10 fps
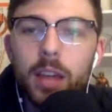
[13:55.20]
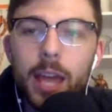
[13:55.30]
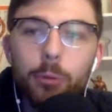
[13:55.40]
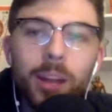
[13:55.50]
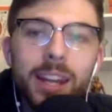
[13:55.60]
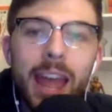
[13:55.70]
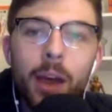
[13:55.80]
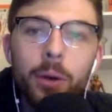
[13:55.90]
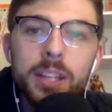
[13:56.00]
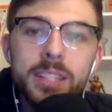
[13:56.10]
And right
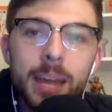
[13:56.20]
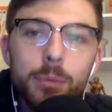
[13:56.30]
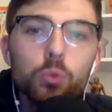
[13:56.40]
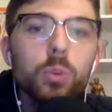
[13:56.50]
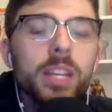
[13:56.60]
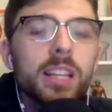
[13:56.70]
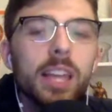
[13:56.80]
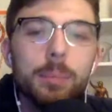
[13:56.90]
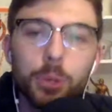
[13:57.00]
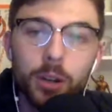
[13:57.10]
now, it's time to
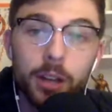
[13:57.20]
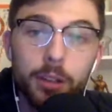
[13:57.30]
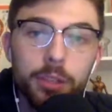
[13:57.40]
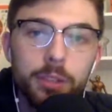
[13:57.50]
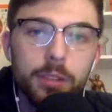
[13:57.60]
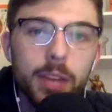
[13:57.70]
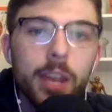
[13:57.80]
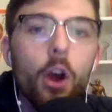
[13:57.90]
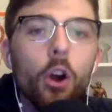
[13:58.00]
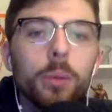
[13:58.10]
reclaim your health
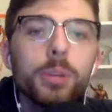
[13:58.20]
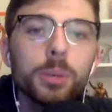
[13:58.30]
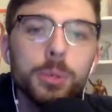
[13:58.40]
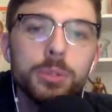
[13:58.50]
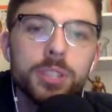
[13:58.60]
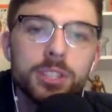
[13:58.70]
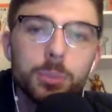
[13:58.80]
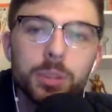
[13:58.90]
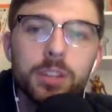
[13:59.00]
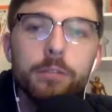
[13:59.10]
and arm your immune system
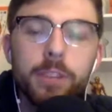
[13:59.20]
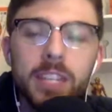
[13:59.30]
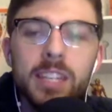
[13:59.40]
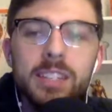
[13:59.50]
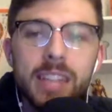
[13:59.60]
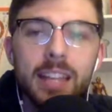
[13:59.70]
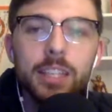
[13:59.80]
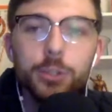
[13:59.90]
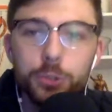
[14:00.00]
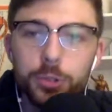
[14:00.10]
with convenient daily
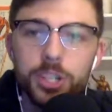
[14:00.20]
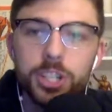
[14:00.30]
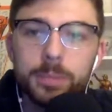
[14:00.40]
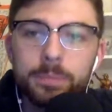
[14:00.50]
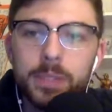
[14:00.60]
nutrition.